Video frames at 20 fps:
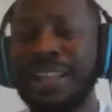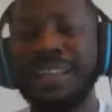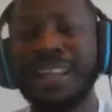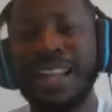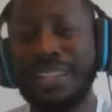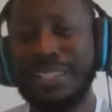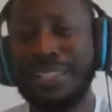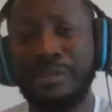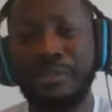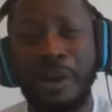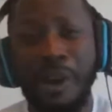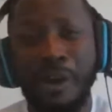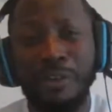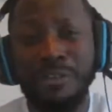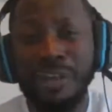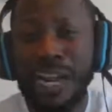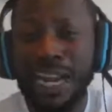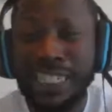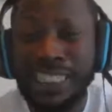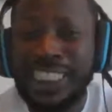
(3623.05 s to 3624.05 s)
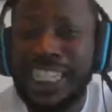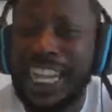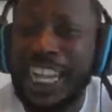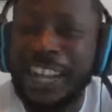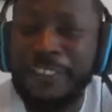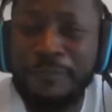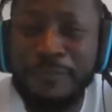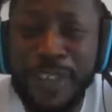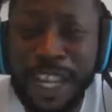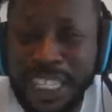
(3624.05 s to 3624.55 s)
That's some old
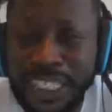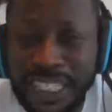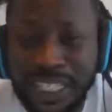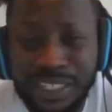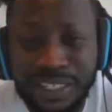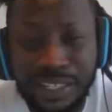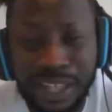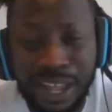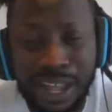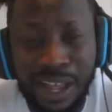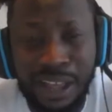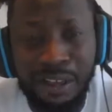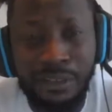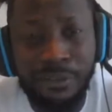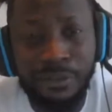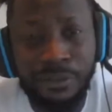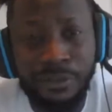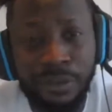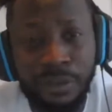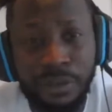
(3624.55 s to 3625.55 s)
1950 stuff.